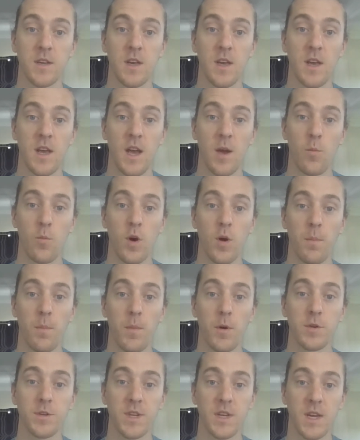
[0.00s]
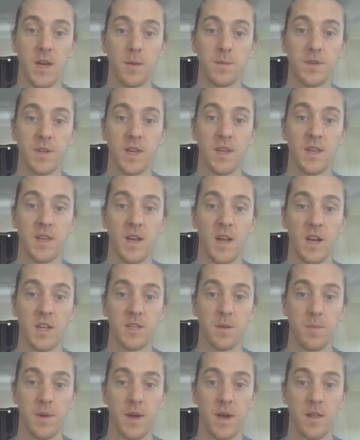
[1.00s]
and what motion capture can tell us
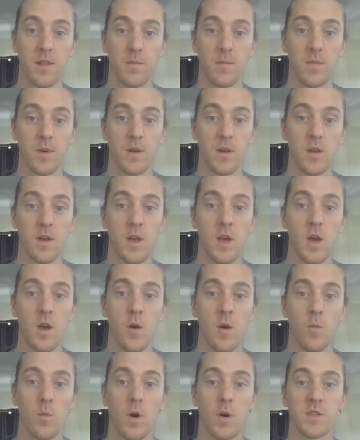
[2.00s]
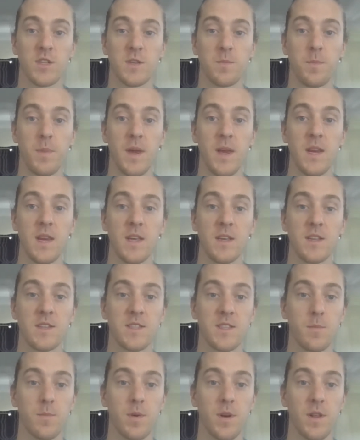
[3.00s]
about them? Well, speed is
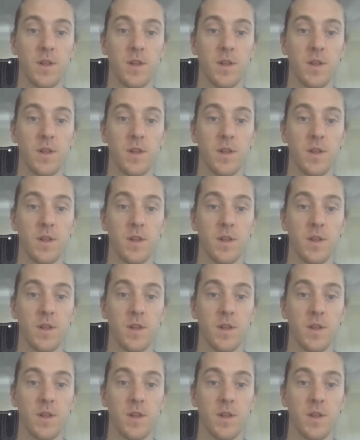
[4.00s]
simply the